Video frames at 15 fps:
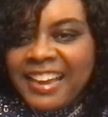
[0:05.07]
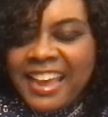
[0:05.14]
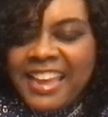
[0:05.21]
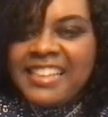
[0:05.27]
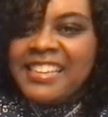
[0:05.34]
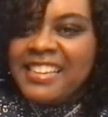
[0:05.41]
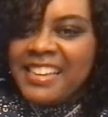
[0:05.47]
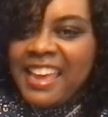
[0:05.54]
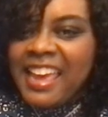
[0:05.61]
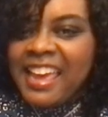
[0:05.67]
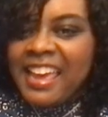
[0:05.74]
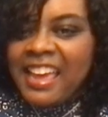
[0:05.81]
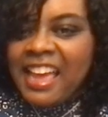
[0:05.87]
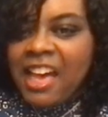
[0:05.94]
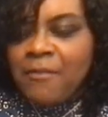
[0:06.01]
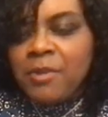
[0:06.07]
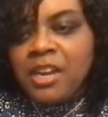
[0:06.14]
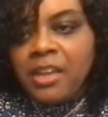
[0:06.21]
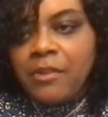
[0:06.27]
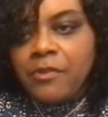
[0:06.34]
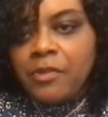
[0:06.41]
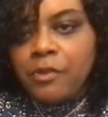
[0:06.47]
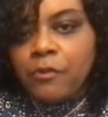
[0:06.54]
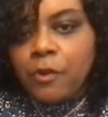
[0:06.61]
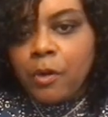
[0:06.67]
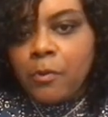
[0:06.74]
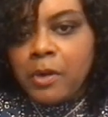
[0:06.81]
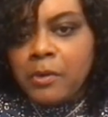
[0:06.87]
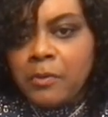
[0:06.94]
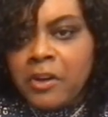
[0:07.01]
And today I'm going to give you the
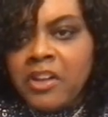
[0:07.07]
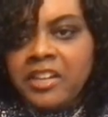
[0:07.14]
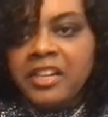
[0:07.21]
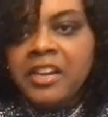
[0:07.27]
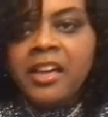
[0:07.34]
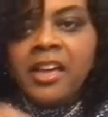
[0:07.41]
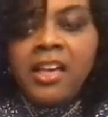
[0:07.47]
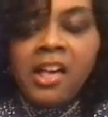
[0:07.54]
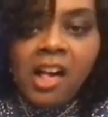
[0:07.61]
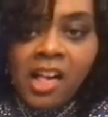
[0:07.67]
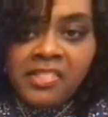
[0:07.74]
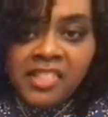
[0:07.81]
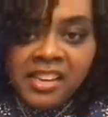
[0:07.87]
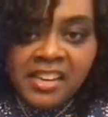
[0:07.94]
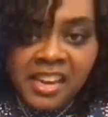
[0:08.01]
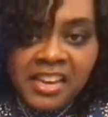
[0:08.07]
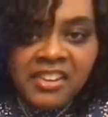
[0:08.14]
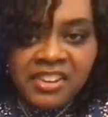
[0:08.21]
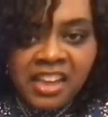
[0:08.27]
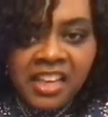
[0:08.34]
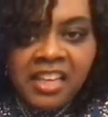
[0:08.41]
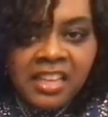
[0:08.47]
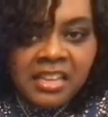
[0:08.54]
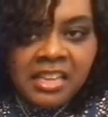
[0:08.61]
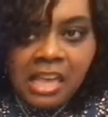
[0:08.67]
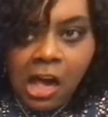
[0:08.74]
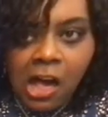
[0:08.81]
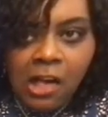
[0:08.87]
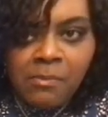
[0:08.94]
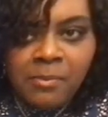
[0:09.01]
411 on the Ninja
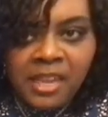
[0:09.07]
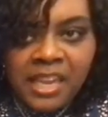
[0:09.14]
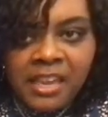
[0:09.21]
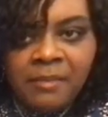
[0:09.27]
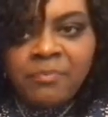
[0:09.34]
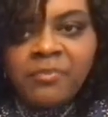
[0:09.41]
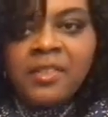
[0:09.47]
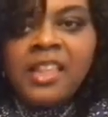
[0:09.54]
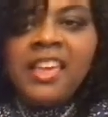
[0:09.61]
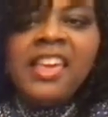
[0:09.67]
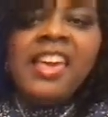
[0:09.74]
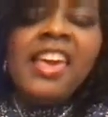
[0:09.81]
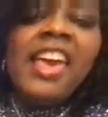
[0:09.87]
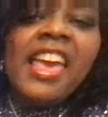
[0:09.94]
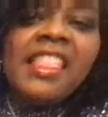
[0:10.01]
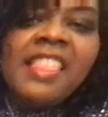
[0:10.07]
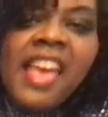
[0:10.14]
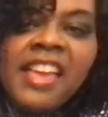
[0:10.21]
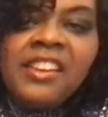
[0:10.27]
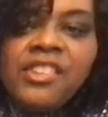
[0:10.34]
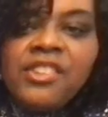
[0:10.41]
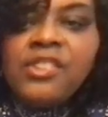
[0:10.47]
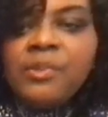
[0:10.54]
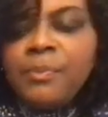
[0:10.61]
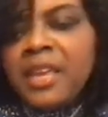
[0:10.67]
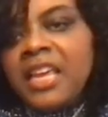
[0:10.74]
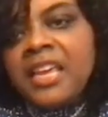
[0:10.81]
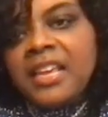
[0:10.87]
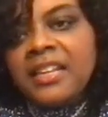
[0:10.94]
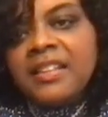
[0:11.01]
Combi. And that just
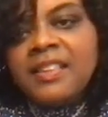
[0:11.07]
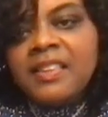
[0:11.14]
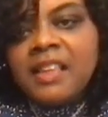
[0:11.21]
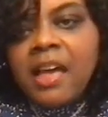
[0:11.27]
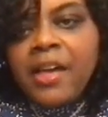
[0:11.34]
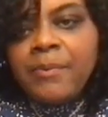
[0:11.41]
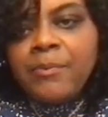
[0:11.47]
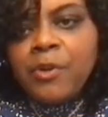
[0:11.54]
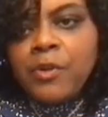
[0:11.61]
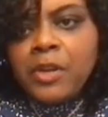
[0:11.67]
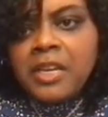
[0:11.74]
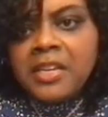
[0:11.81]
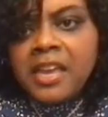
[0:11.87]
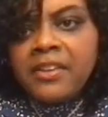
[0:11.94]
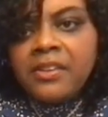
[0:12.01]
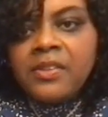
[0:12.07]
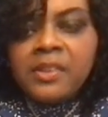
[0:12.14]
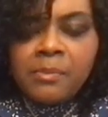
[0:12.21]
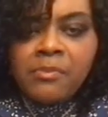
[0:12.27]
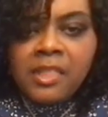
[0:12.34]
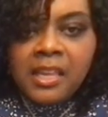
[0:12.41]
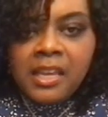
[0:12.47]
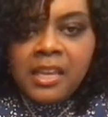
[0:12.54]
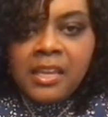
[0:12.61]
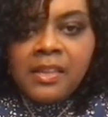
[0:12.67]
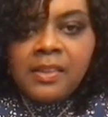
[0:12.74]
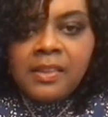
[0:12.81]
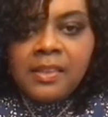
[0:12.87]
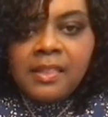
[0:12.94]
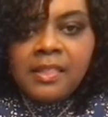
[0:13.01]
means I'm going to tell you some
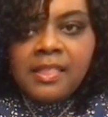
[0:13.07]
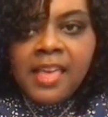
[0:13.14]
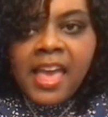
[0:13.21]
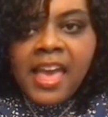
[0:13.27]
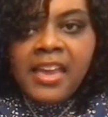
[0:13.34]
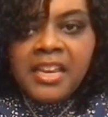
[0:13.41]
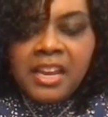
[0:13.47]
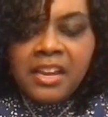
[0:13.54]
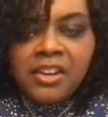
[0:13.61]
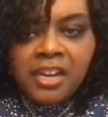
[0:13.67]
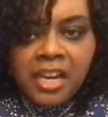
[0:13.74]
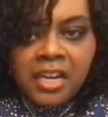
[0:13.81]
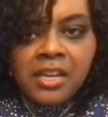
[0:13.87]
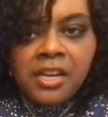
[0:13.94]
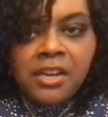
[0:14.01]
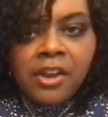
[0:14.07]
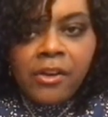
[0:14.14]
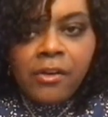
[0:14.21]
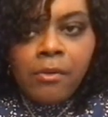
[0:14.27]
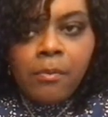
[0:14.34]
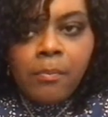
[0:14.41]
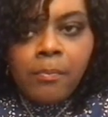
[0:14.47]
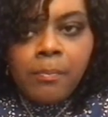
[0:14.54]
things that you need to know,